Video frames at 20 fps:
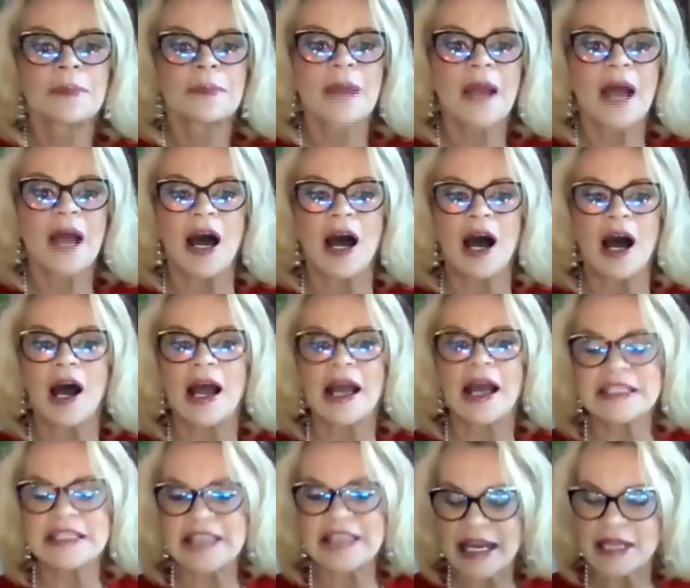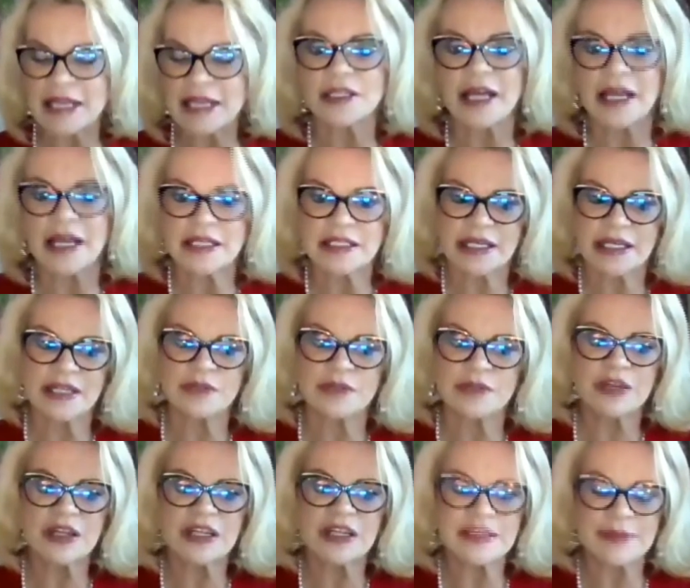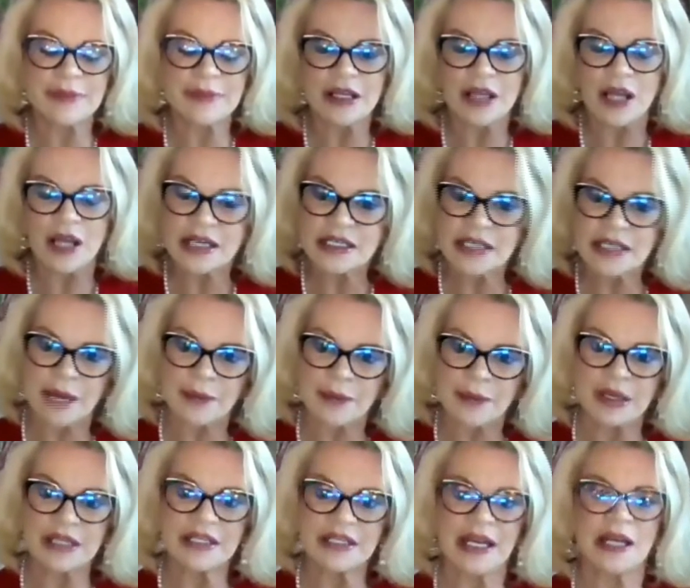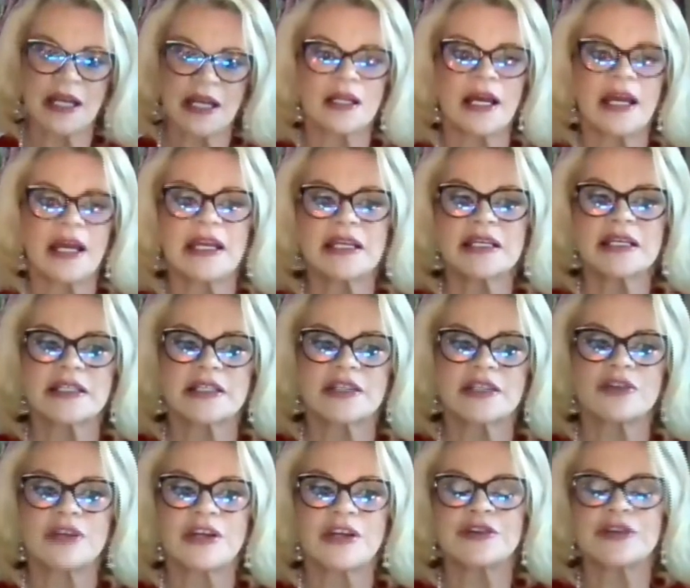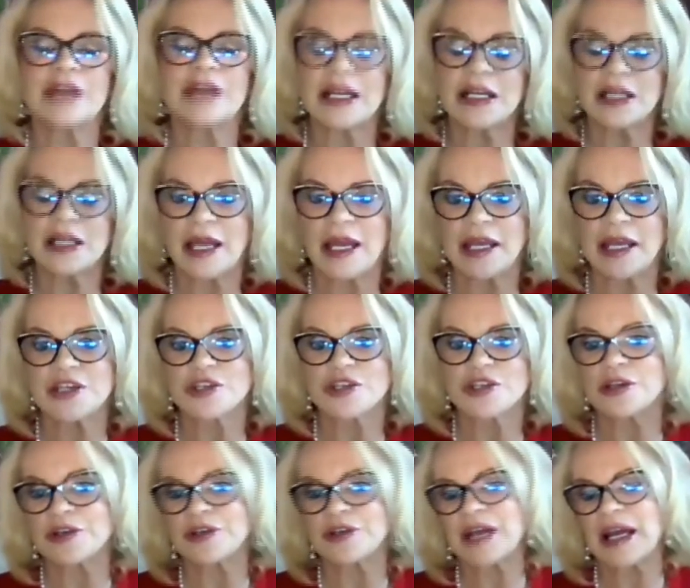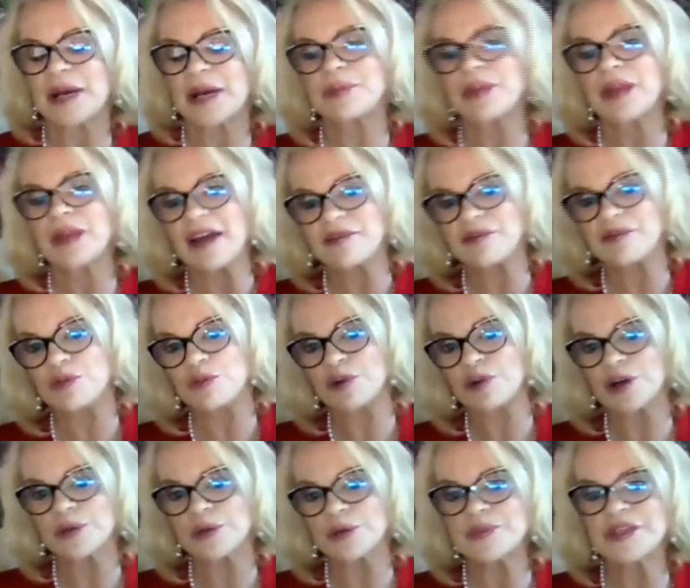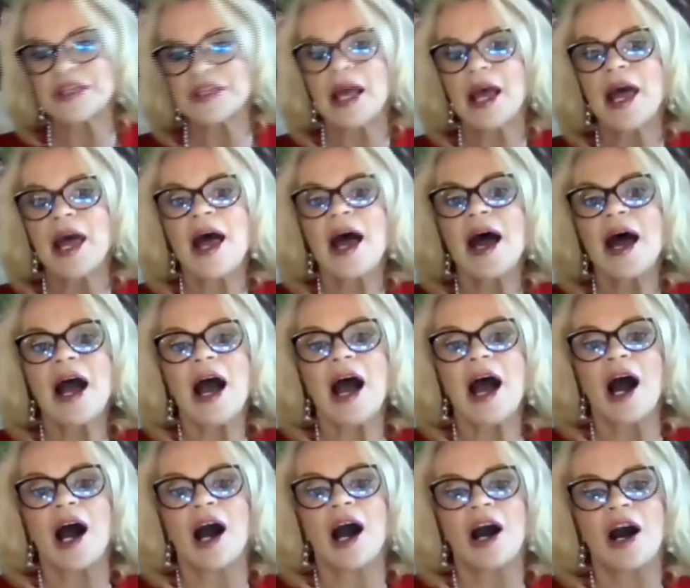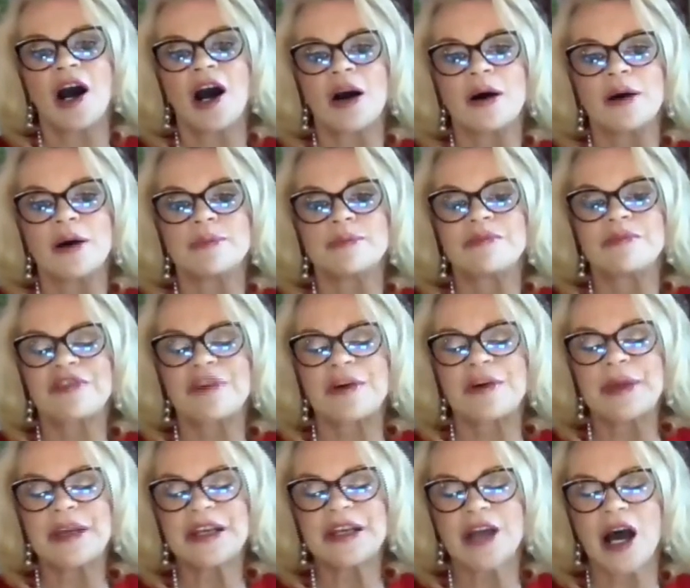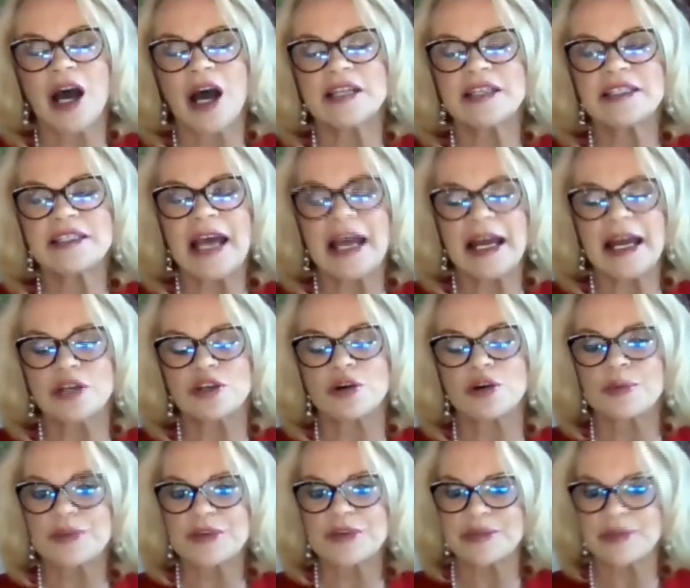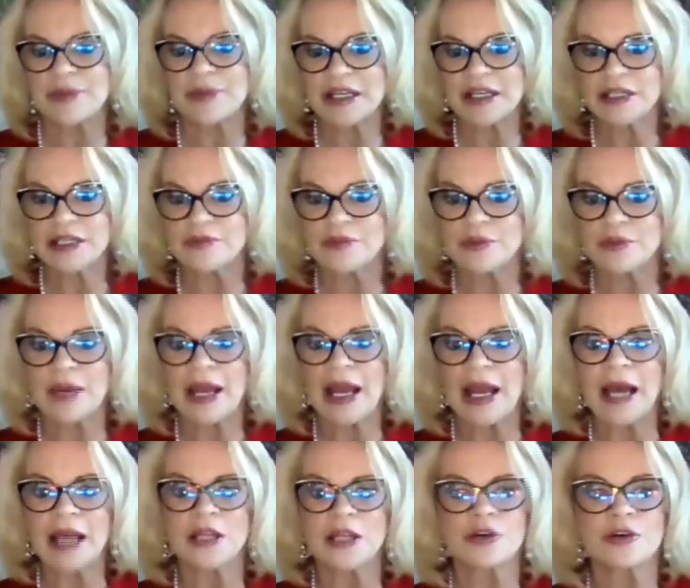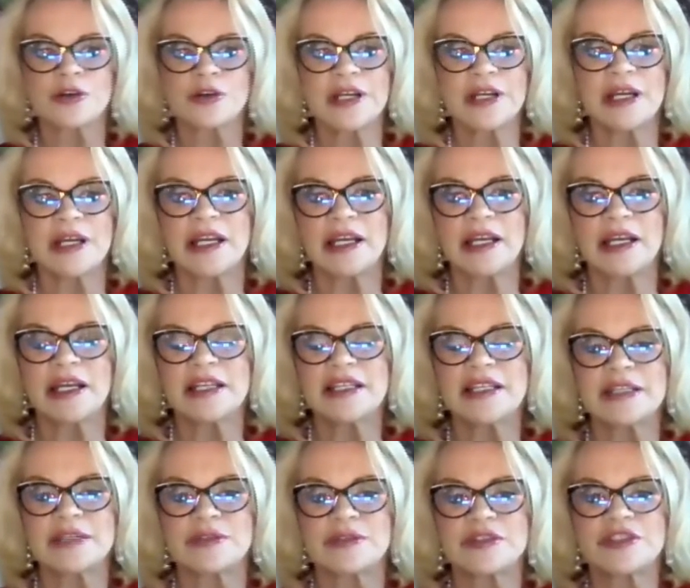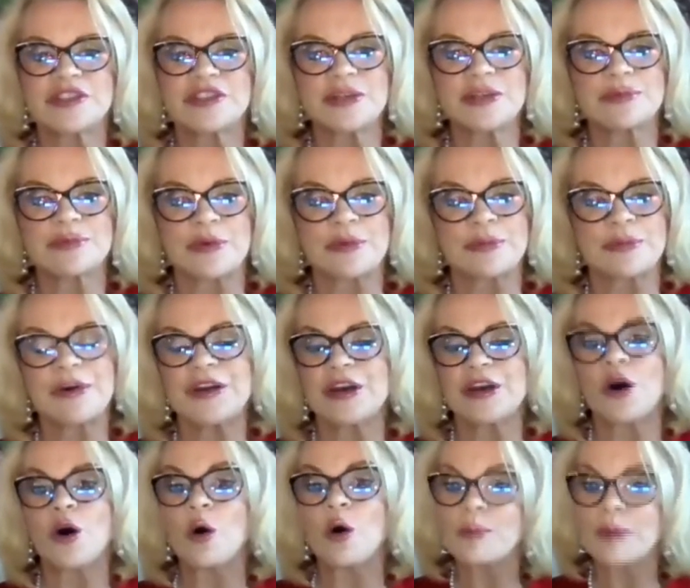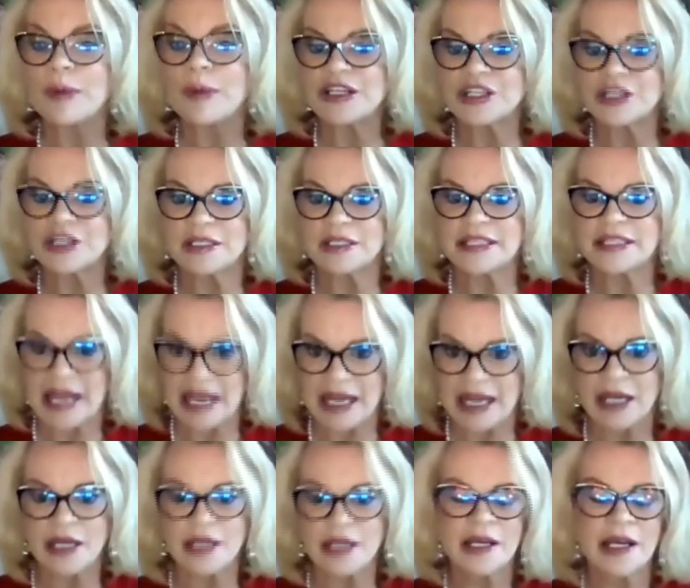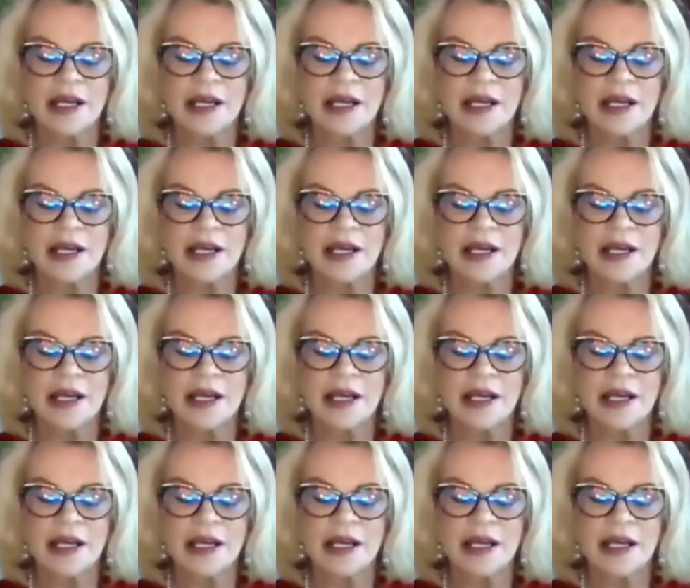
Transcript: And data lakes. I didn't really spend a lot of time on data lakes. You'll hear data lakes, you'll hear data platforms. From a non-technical perspective, the way I learned it is it's just we're putting a whole bunch of data